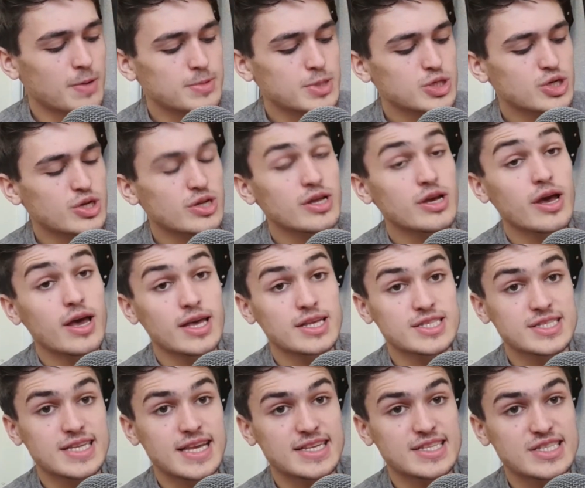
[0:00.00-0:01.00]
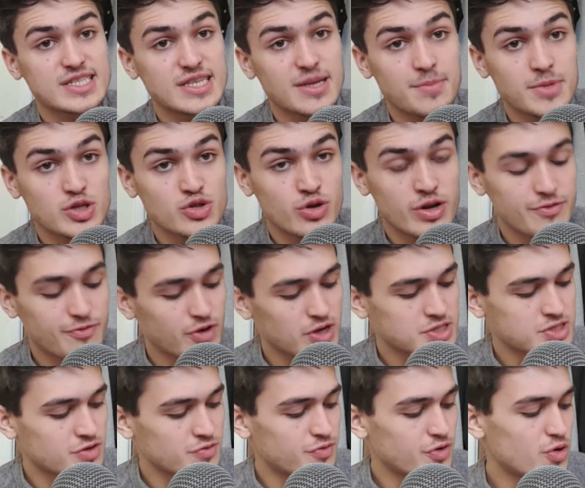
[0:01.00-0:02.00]
I'm just going to assess symmetry
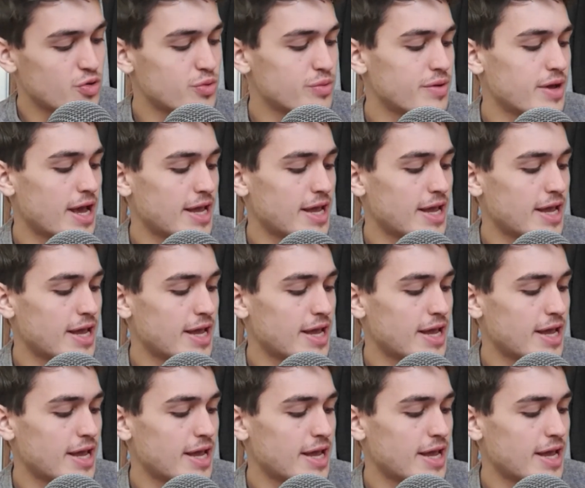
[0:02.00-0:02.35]
first of all,